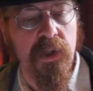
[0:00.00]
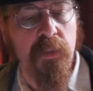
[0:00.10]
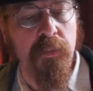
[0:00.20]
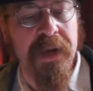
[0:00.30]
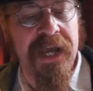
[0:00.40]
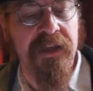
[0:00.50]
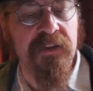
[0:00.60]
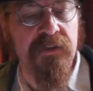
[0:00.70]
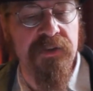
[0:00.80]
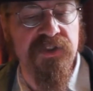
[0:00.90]
Back
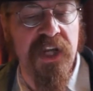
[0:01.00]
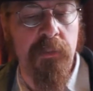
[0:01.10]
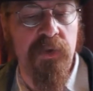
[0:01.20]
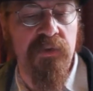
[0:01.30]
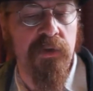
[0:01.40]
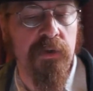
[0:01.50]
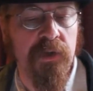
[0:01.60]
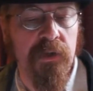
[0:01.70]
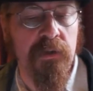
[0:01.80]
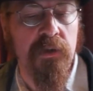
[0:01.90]
into the chamber
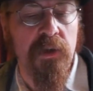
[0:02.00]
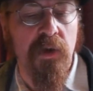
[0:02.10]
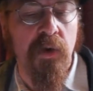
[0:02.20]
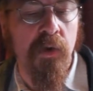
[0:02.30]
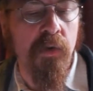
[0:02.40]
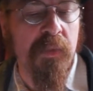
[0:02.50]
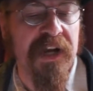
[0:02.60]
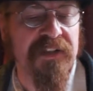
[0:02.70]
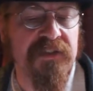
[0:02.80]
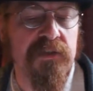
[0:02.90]
turning, all
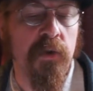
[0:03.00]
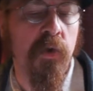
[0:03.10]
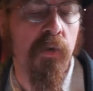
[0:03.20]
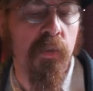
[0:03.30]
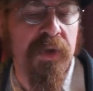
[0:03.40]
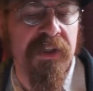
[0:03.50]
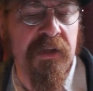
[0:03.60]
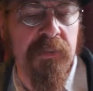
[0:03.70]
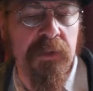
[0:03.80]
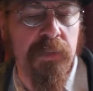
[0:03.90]
my soul
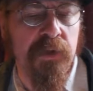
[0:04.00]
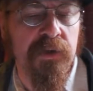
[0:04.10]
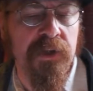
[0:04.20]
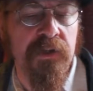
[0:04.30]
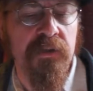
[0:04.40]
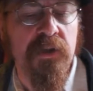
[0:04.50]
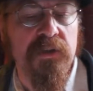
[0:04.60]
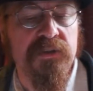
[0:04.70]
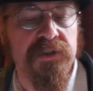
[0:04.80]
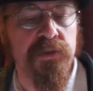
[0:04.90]
within me burning,
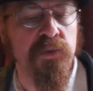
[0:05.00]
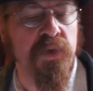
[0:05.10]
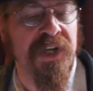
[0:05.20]
soon